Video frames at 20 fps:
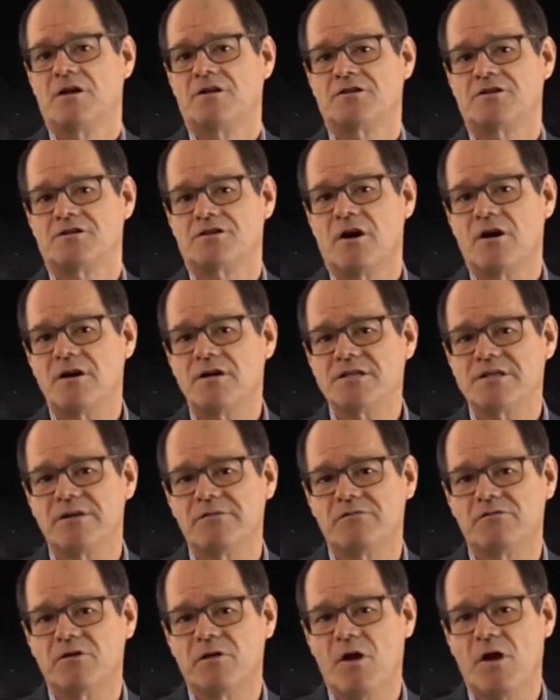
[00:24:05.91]
Stars
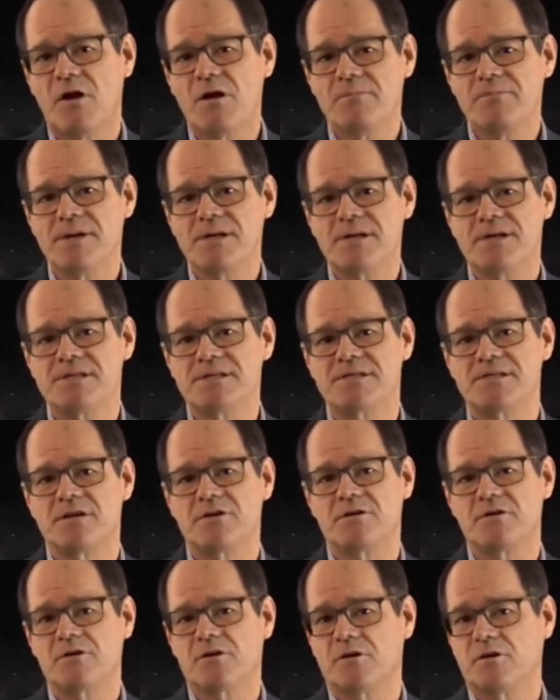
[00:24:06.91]
have long been
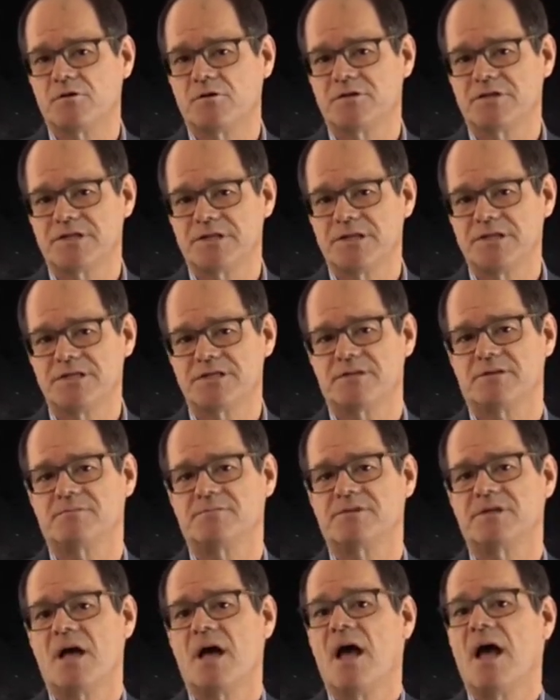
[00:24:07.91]
considered closed
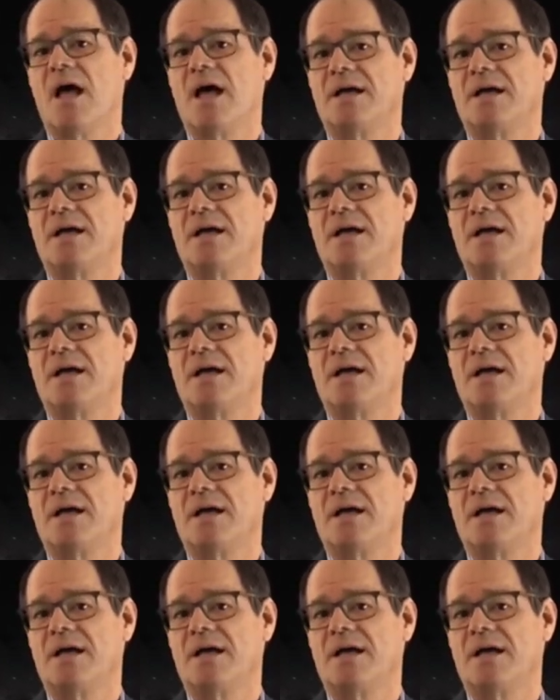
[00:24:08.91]
systems,